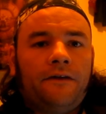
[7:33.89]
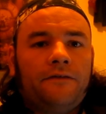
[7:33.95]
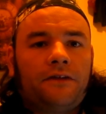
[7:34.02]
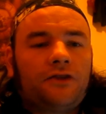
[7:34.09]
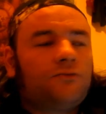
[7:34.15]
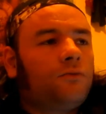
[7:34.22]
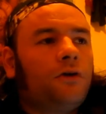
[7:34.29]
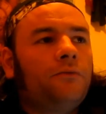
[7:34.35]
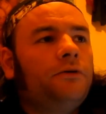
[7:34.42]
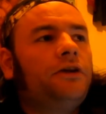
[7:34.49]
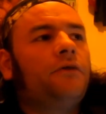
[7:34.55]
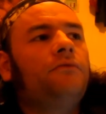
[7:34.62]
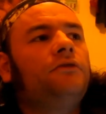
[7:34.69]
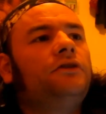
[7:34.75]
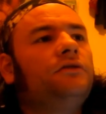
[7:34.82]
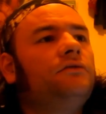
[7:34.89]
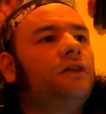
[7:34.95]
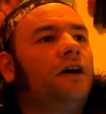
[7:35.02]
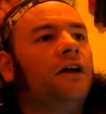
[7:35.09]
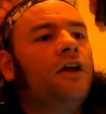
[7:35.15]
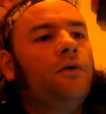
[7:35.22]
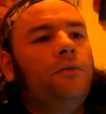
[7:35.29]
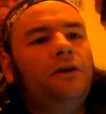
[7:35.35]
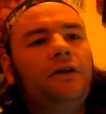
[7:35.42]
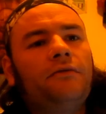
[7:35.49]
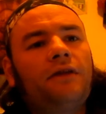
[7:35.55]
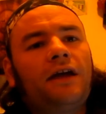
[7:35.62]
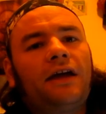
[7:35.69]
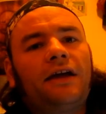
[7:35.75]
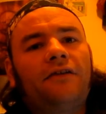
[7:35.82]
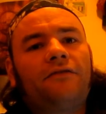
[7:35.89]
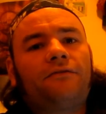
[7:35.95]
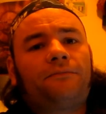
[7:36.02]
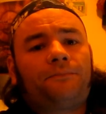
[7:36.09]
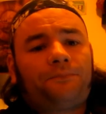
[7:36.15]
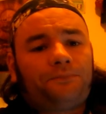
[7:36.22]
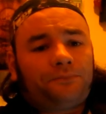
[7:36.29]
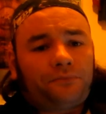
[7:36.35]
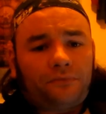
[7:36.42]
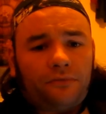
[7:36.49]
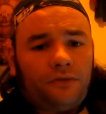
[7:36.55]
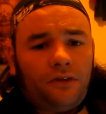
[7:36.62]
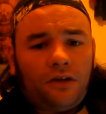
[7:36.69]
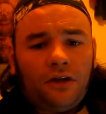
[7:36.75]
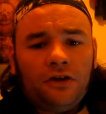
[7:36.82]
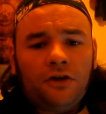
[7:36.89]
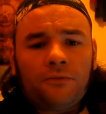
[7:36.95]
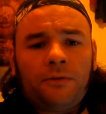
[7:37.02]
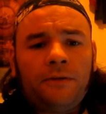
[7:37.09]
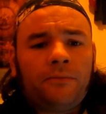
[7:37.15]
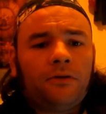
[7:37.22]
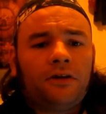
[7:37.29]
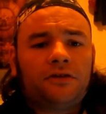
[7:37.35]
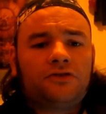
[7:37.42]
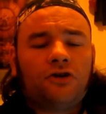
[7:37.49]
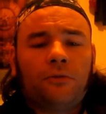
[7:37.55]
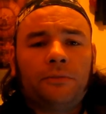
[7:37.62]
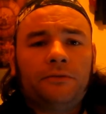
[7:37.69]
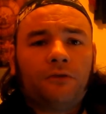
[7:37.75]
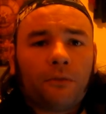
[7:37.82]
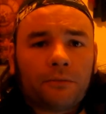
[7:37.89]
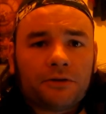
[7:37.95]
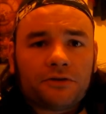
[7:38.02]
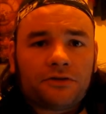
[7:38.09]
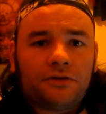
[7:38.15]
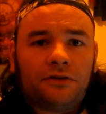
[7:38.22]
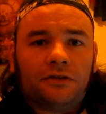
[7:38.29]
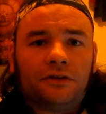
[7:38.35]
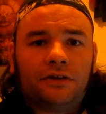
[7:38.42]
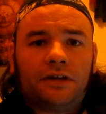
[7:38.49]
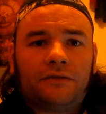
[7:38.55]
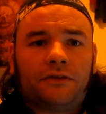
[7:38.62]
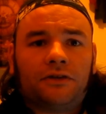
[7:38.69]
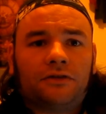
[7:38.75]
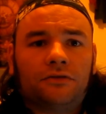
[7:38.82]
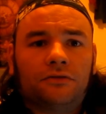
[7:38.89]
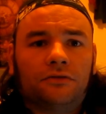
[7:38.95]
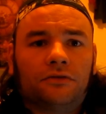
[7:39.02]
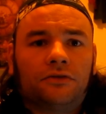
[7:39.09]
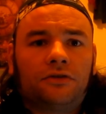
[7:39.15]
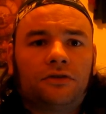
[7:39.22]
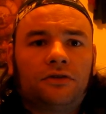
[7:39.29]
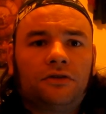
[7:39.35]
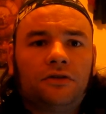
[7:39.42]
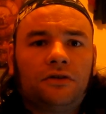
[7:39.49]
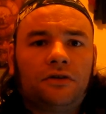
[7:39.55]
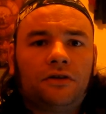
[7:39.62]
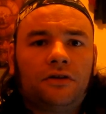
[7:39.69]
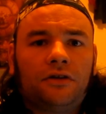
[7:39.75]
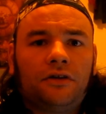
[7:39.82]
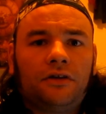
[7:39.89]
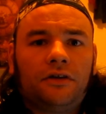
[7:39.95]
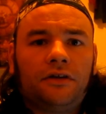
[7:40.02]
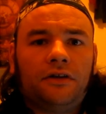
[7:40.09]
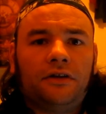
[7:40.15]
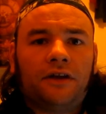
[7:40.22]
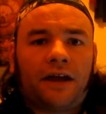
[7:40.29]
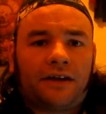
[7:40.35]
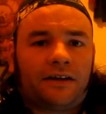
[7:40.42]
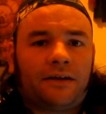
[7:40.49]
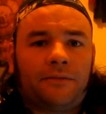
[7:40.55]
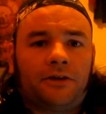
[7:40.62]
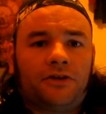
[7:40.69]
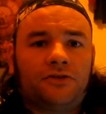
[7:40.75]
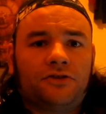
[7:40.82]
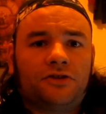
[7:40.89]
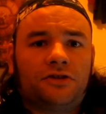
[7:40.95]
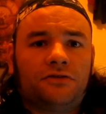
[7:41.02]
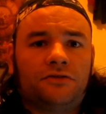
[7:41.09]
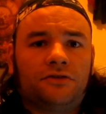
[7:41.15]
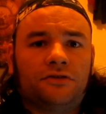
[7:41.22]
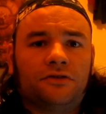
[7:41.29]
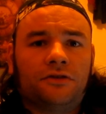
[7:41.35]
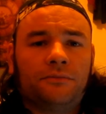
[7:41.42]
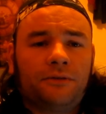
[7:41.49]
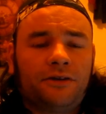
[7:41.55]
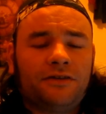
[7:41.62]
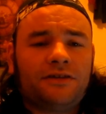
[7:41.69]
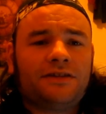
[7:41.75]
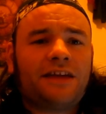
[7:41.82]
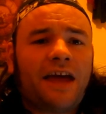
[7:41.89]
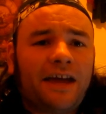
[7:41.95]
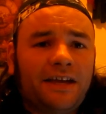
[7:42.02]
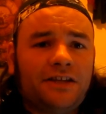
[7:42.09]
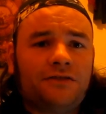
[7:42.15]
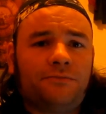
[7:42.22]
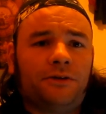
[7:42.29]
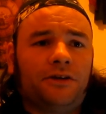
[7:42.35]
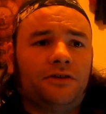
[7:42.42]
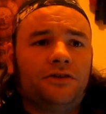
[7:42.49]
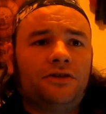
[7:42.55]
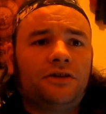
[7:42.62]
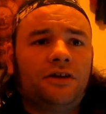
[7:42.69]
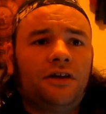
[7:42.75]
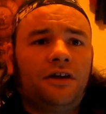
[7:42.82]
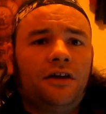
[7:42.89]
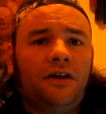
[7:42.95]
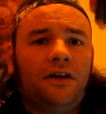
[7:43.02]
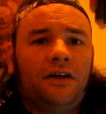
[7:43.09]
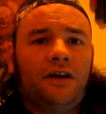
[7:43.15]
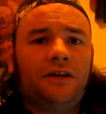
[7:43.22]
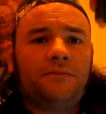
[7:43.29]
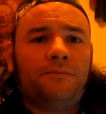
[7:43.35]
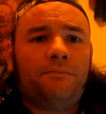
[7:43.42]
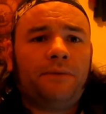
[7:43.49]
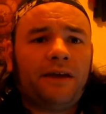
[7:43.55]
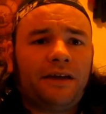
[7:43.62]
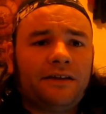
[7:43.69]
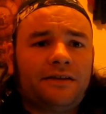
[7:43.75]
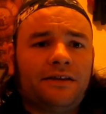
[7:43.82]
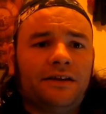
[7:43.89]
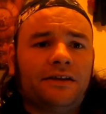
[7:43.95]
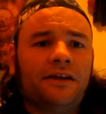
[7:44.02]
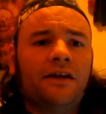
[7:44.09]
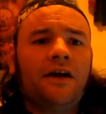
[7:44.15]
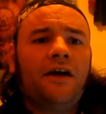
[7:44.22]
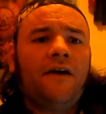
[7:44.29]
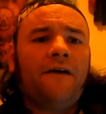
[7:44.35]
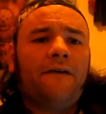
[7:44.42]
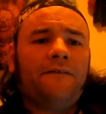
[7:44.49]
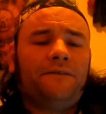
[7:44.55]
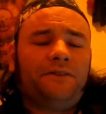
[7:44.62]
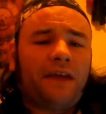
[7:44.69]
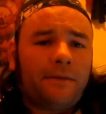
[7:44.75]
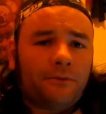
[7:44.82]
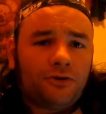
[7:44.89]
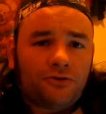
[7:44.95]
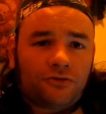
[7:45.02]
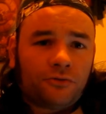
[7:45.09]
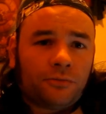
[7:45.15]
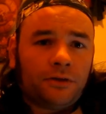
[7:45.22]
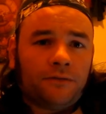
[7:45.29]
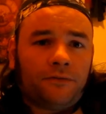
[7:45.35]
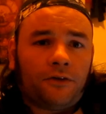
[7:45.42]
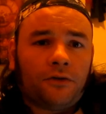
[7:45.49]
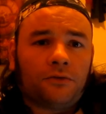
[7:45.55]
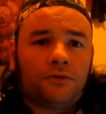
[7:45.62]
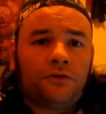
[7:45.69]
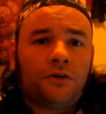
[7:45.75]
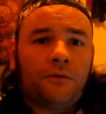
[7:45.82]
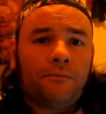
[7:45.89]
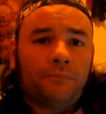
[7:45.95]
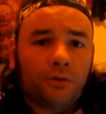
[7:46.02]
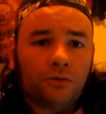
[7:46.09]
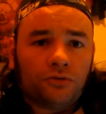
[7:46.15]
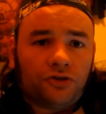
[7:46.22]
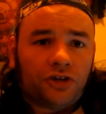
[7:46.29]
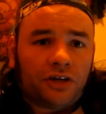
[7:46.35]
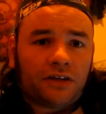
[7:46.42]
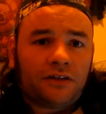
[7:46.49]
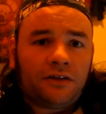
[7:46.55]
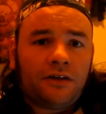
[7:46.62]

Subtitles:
That's why we don't do that. We don't have, people like Tommy Robinson giving talks at academic institutions, because it's hate speech. It's bigoted, demonstrably false bullshit.